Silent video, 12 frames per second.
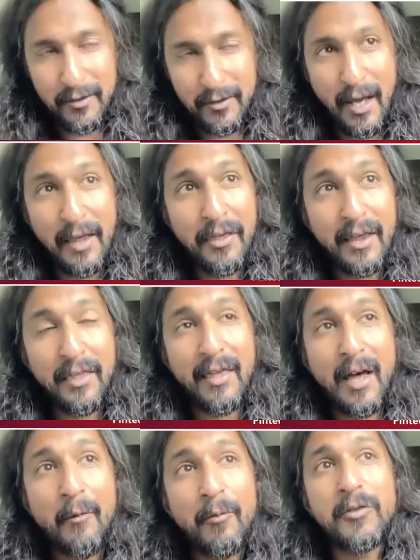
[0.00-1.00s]
So I think
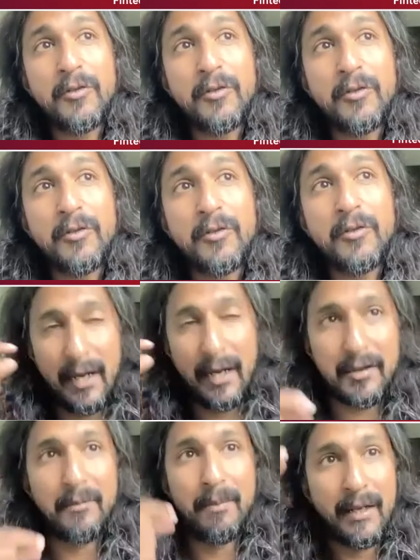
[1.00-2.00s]
that was what
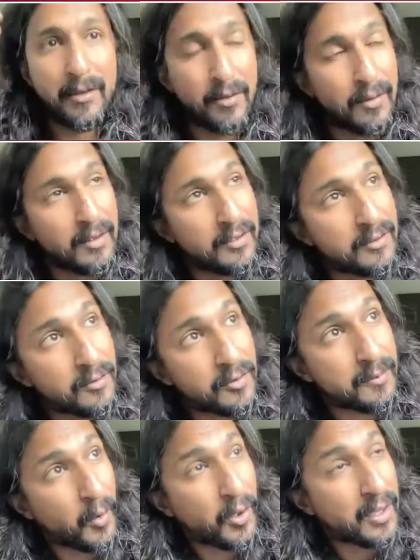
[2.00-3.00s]
attracted me to this
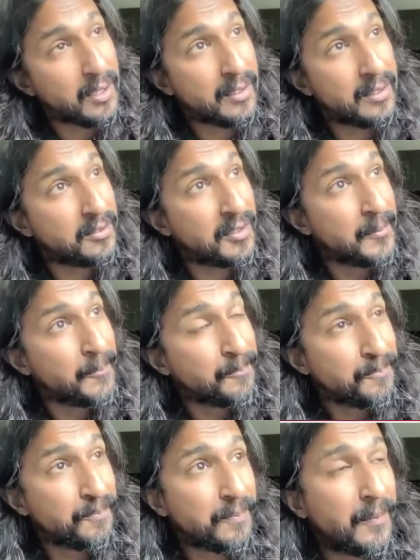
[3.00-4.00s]
market is
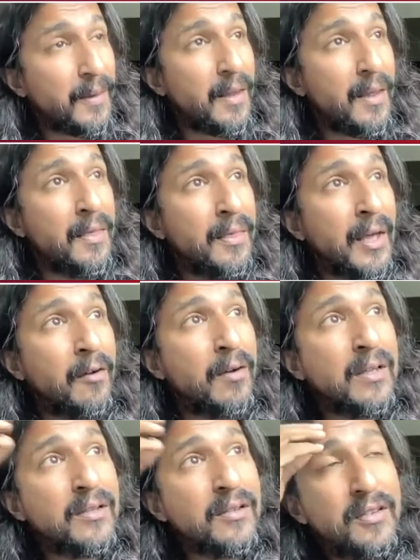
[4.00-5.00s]
there
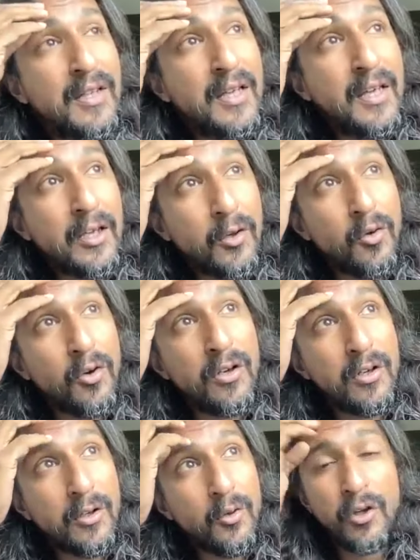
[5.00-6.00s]
is you
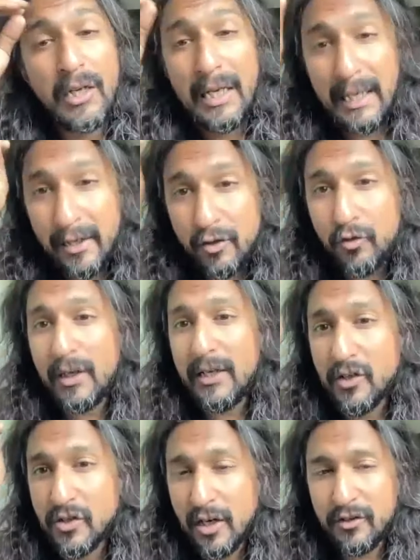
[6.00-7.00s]
could literally
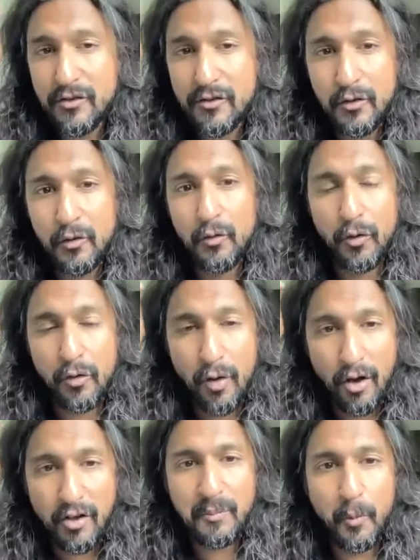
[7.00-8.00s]
just do
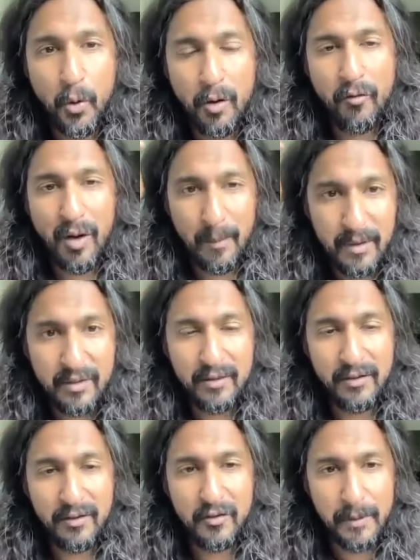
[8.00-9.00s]
cross-border
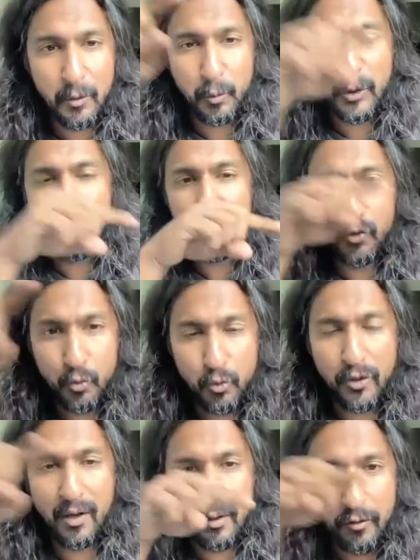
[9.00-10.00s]
remittances between two
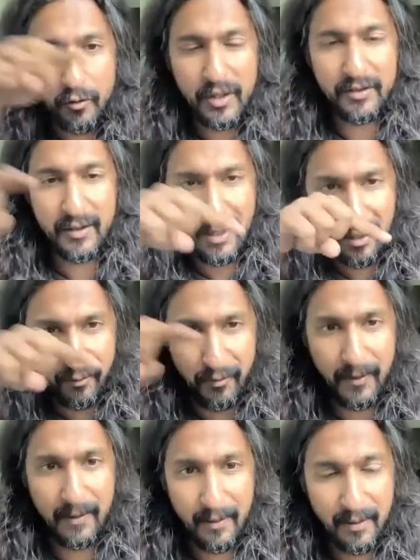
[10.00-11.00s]
countries in
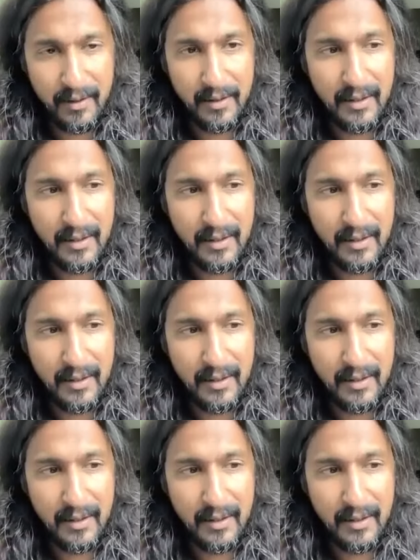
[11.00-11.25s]
Africa